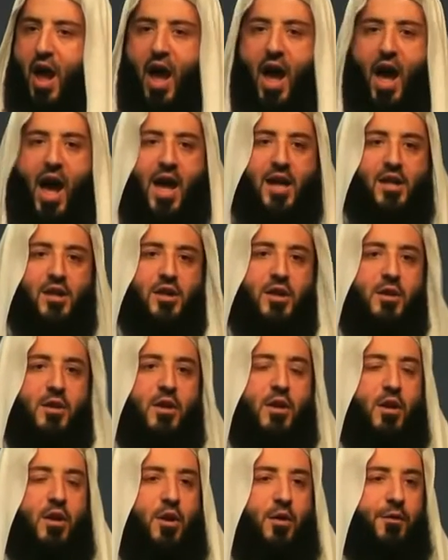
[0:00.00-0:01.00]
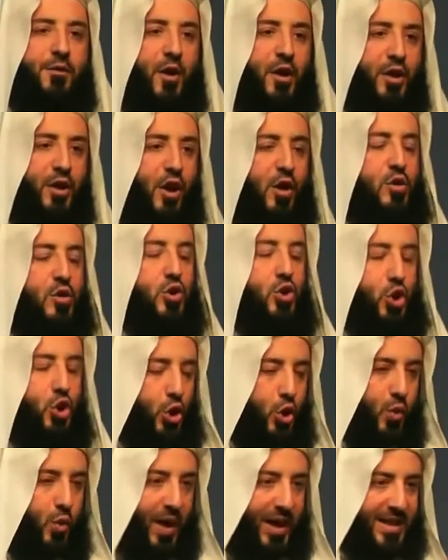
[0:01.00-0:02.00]
And for those
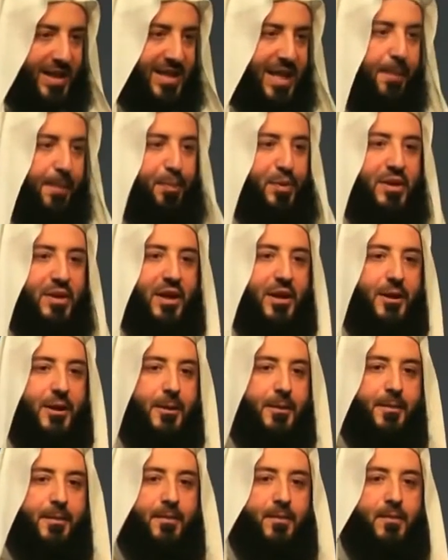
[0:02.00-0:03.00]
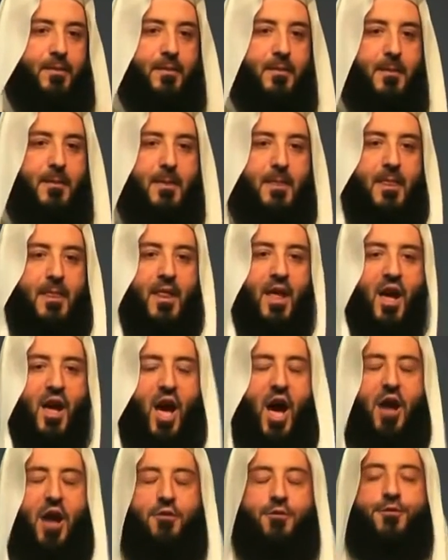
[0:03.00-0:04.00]
who accept it
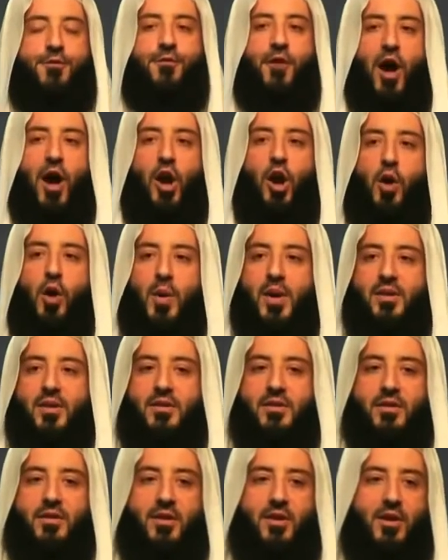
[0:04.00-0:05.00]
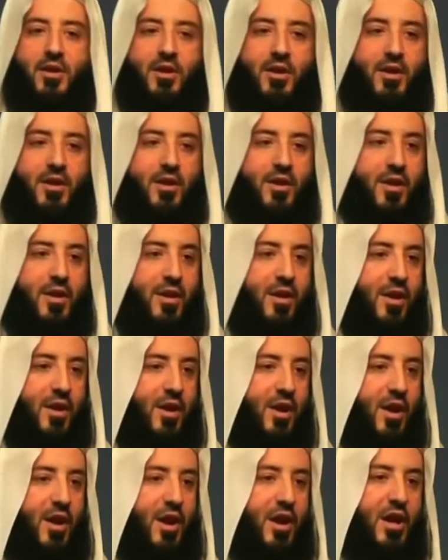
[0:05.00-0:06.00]
and follow it,
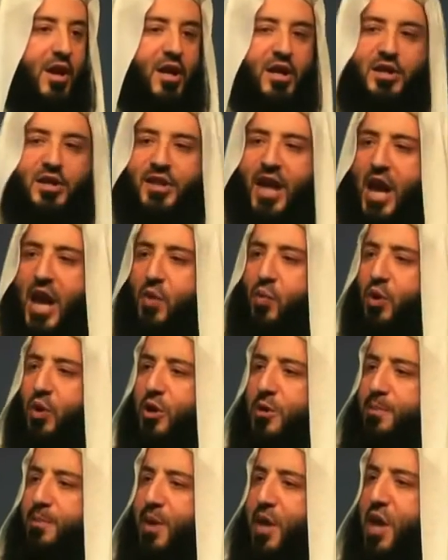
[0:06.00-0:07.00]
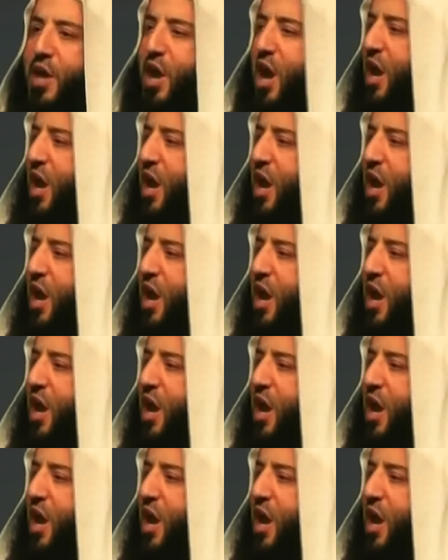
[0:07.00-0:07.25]
they will be